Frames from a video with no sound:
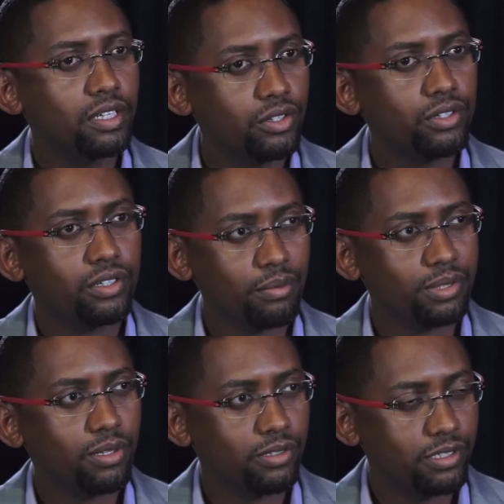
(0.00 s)
You're
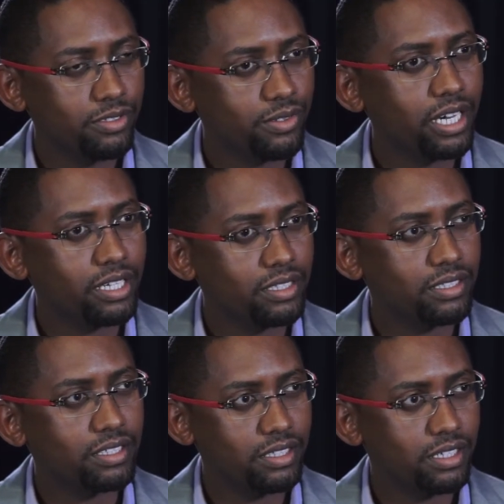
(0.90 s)
absolutely right
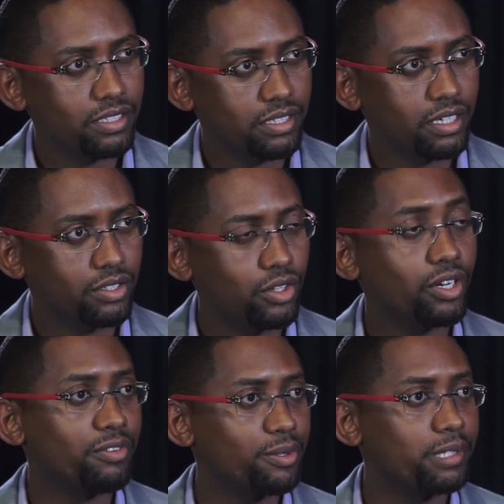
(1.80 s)
in the sense that
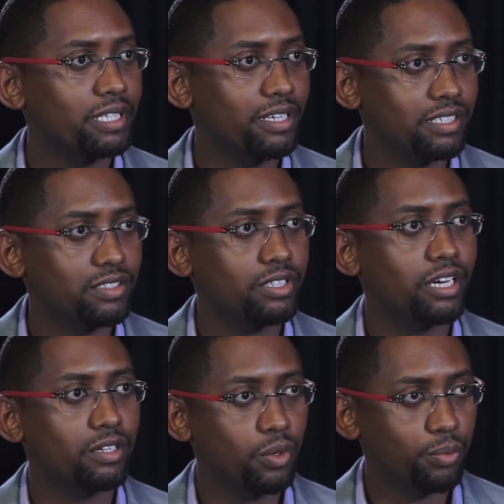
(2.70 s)
not everybody gets
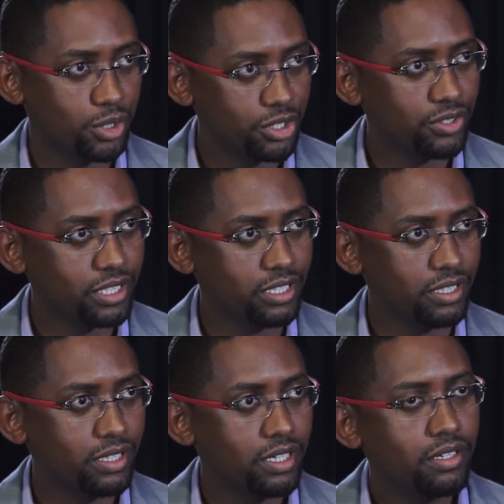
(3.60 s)
that opportunity,
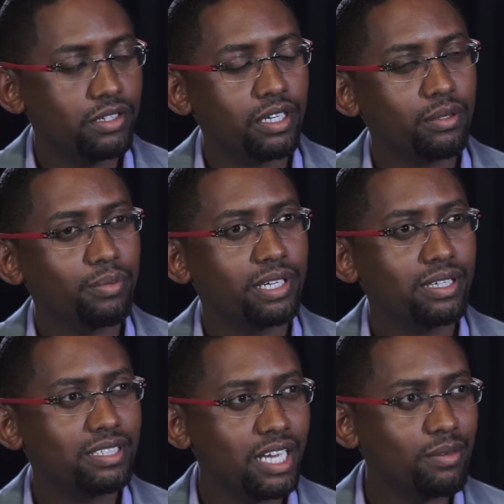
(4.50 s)
right? But at
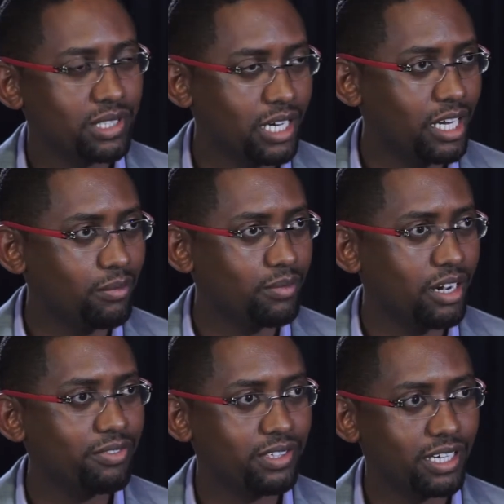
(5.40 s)
the same time,
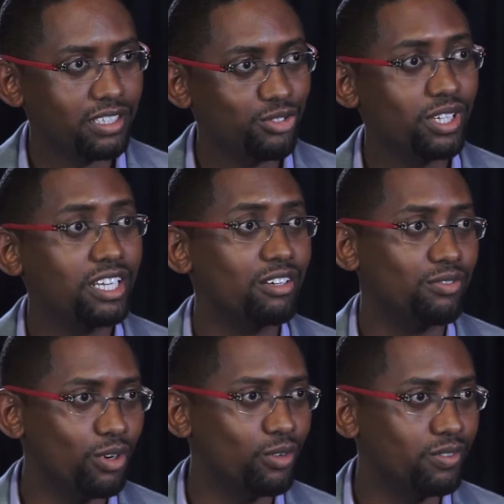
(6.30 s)
Africa is really
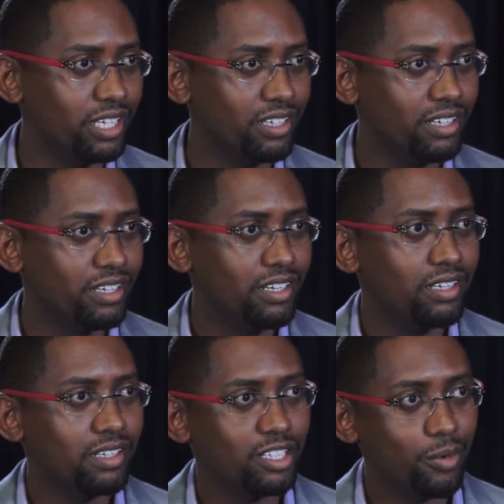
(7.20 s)
evolving.
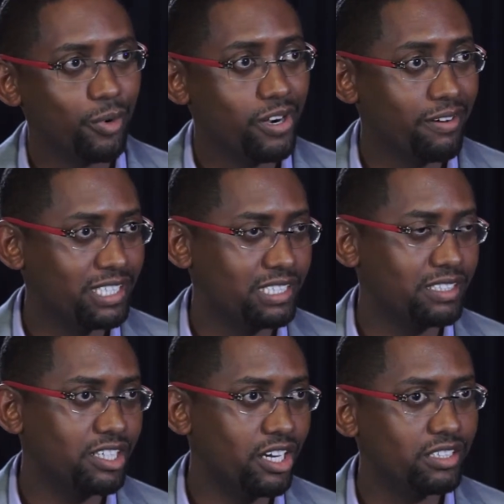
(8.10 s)
The demographics
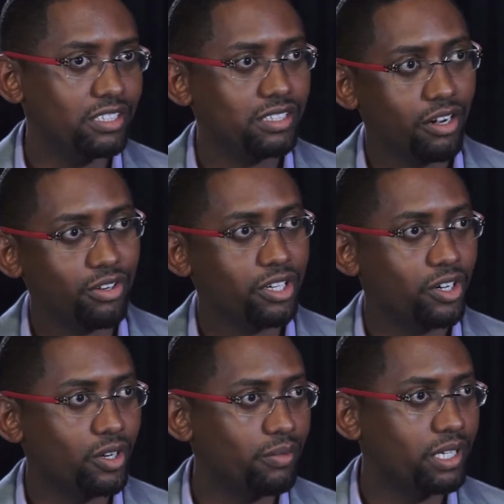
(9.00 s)
is changing, our
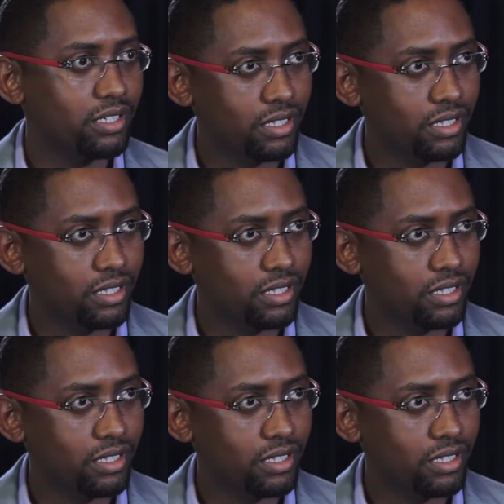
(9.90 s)
economic,